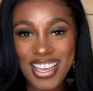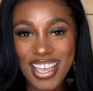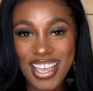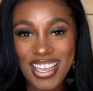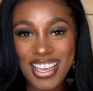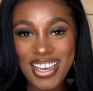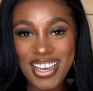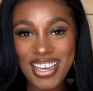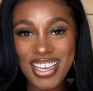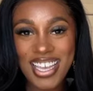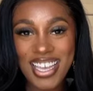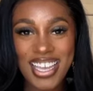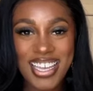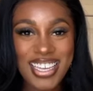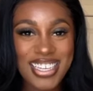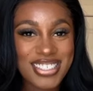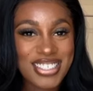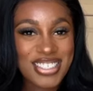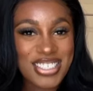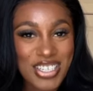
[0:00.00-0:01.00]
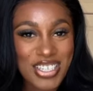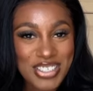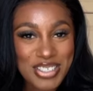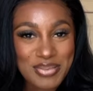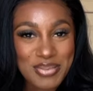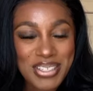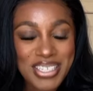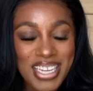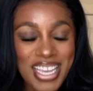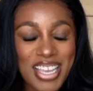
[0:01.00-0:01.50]
Hey y'all, hey, it's Chelsea
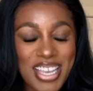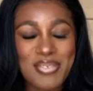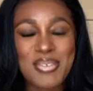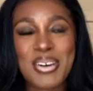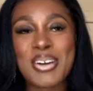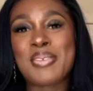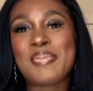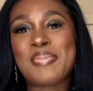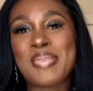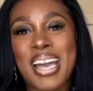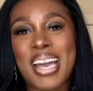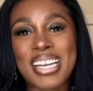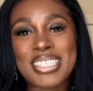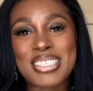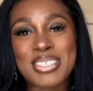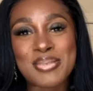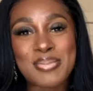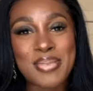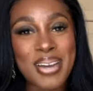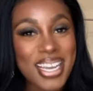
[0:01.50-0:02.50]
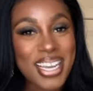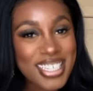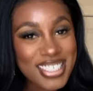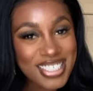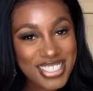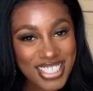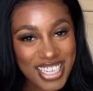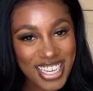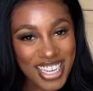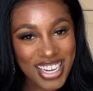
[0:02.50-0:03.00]
Monet and welcome back to my
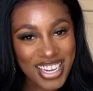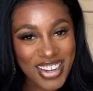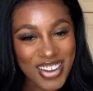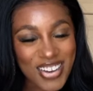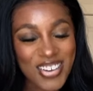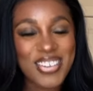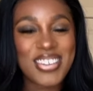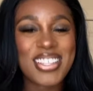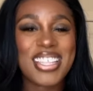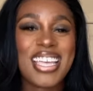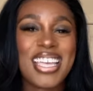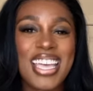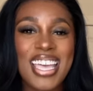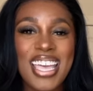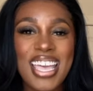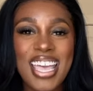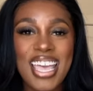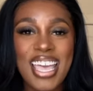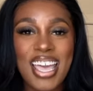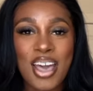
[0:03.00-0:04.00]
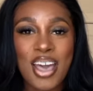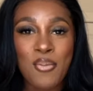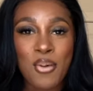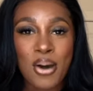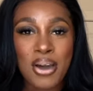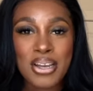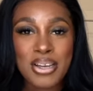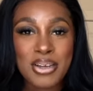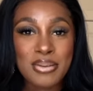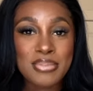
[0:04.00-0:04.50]
channel.
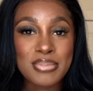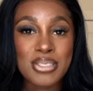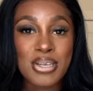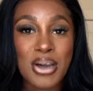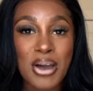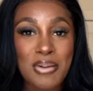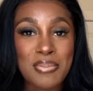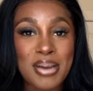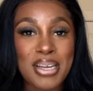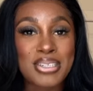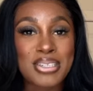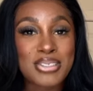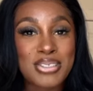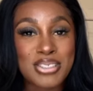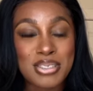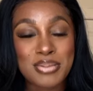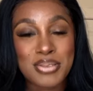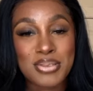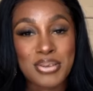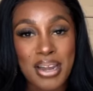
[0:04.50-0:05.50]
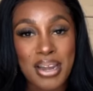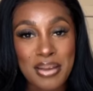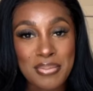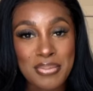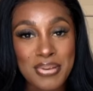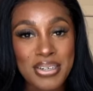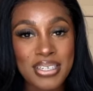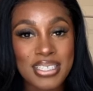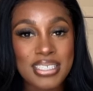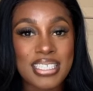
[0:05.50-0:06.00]
Welcome to all my new
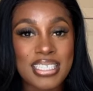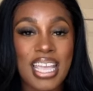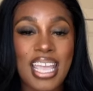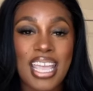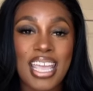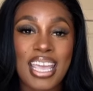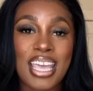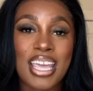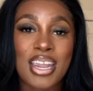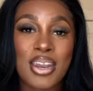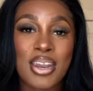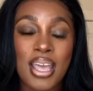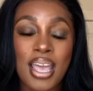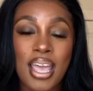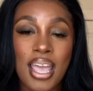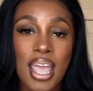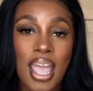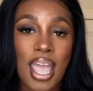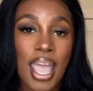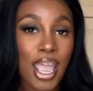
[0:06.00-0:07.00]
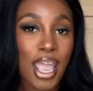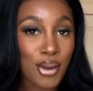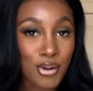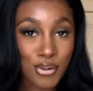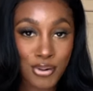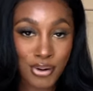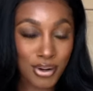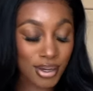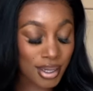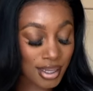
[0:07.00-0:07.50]
subscribers and hey
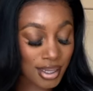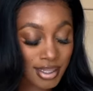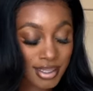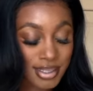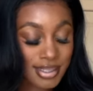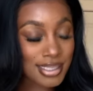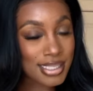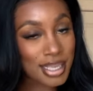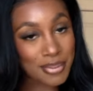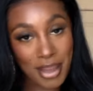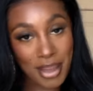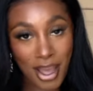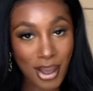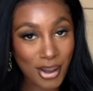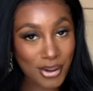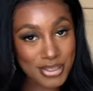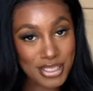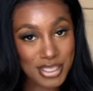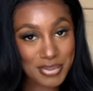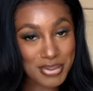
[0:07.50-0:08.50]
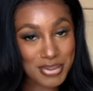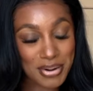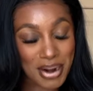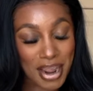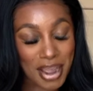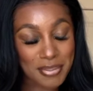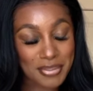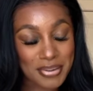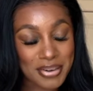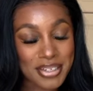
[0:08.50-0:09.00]
girl to my old
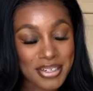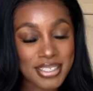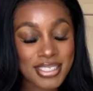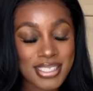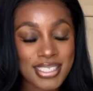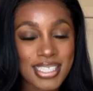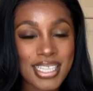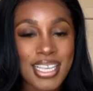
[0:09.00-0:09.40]
subscribers.